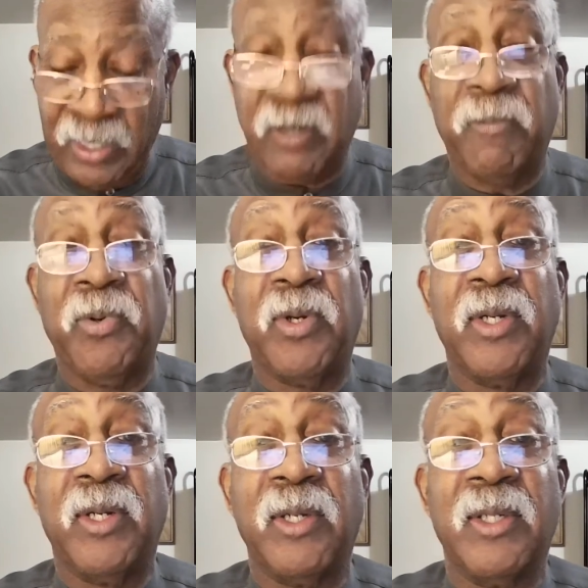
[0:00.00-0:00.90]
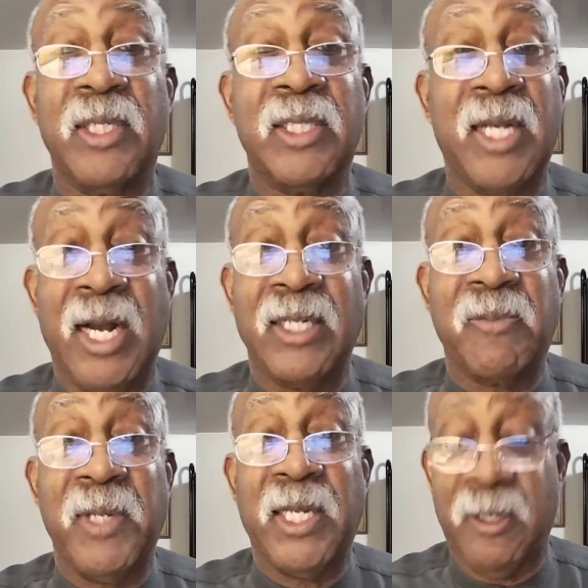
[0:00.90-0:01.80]
It's important. It's
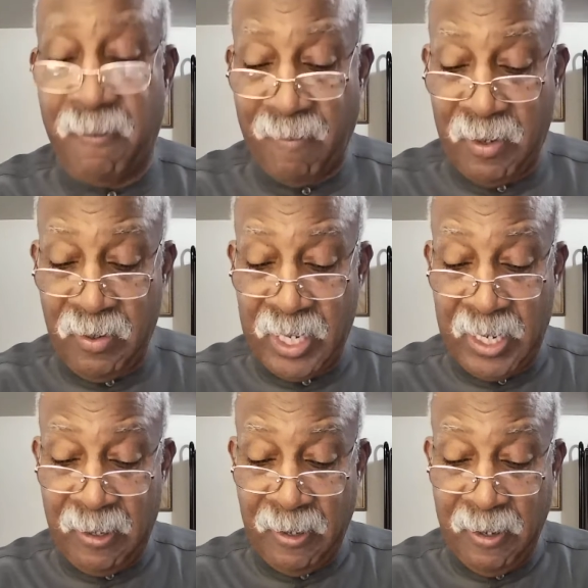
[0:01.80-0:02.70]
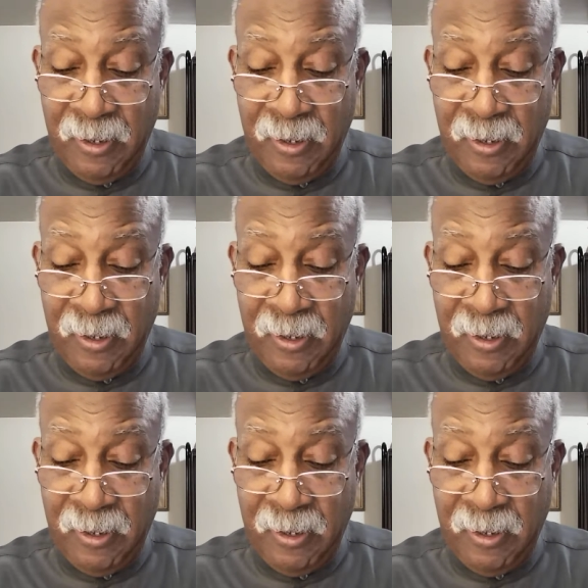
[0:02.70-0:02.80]
God speaking. Okay.